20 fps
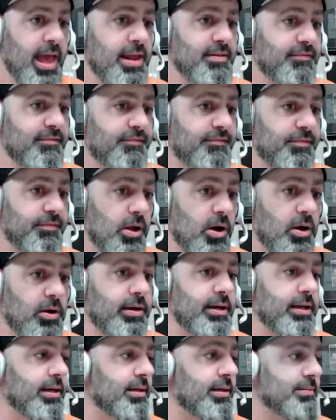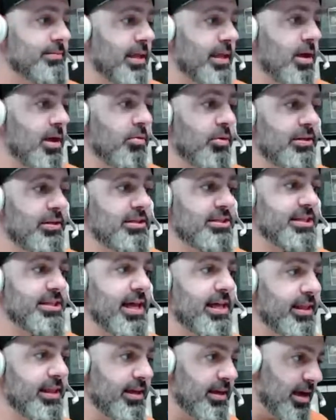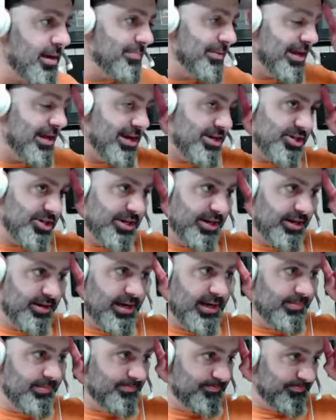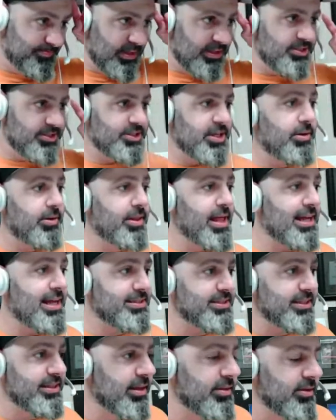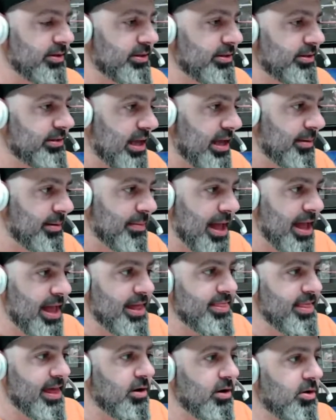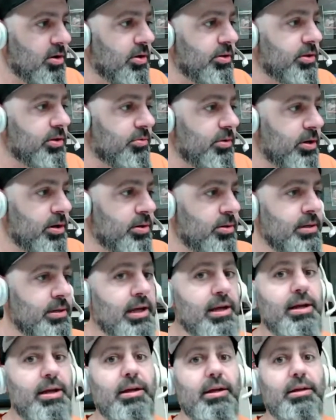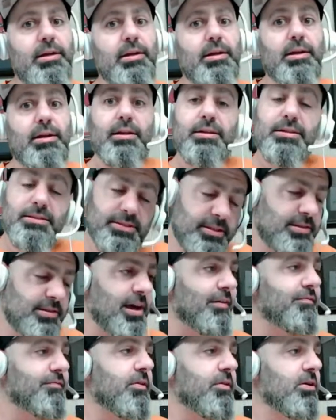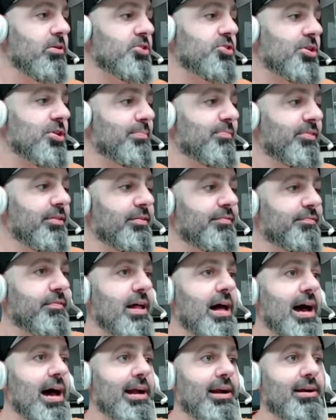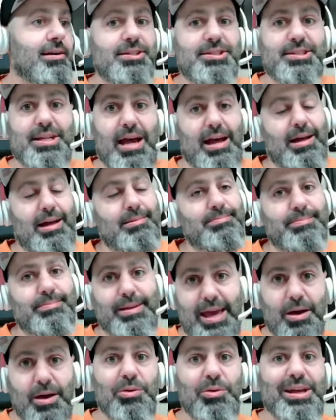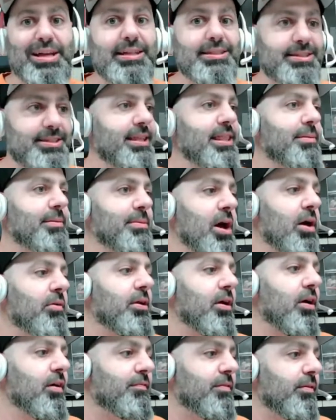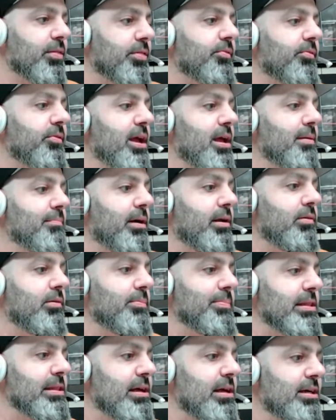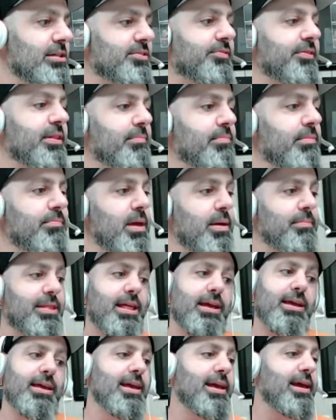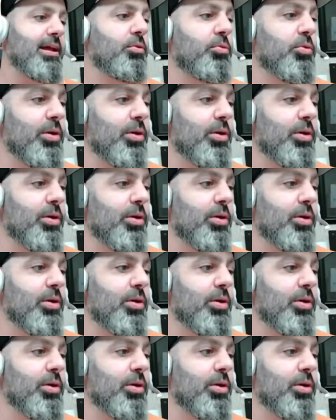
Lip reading: And Florida, they won the Stanley Cup last year, right? So that's another good team. And they are on the road. It's a tough road trip for the Flyers. Yeah, we could see them going 0 for 3, but it would be nice for them. Maybe they can get a win.